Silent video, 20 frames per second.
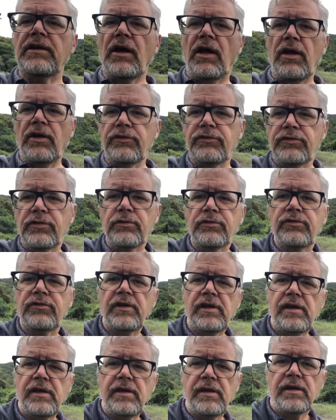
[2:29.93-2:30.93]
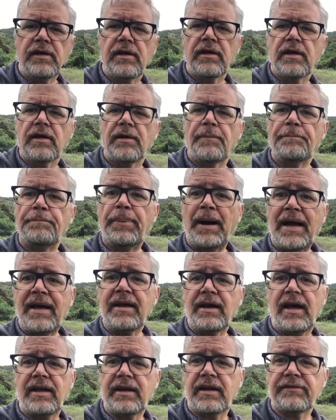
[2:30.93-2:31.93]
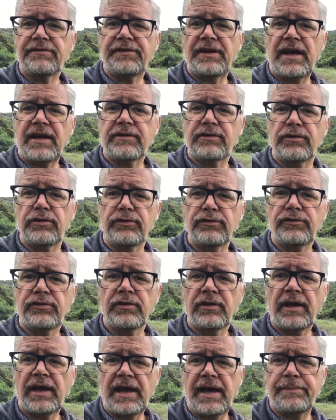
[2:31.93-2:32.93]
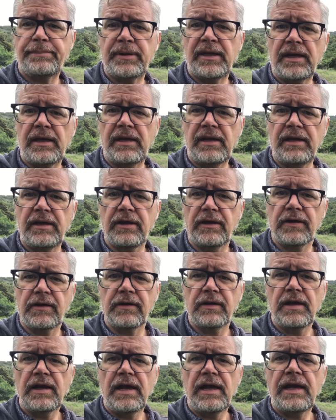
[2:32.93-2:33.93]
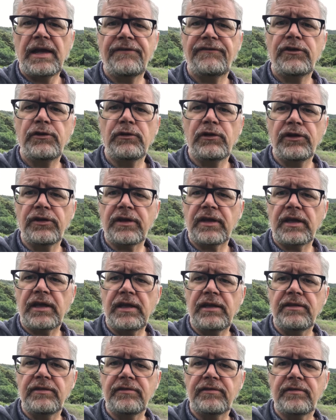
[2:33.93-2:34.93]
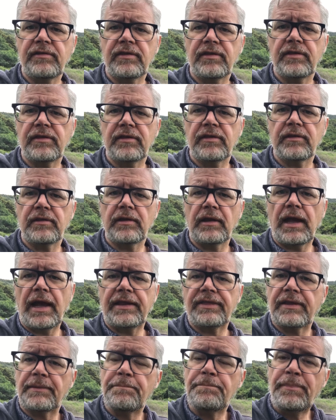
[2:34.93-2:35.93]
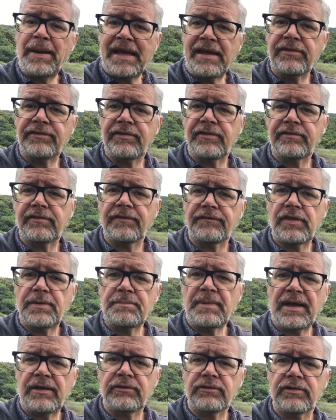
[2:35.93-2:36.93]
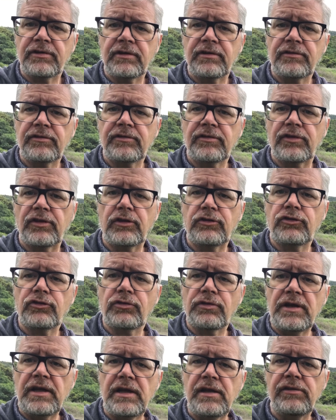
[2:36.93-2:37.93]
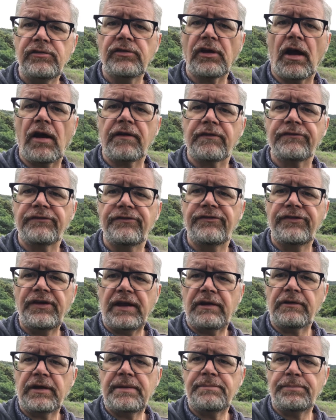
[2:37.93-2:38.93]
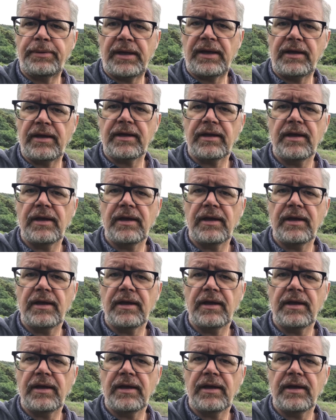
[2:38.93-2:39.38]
also see biotic factors happening here. If you look in at the bases of the mountains, the trees are very big.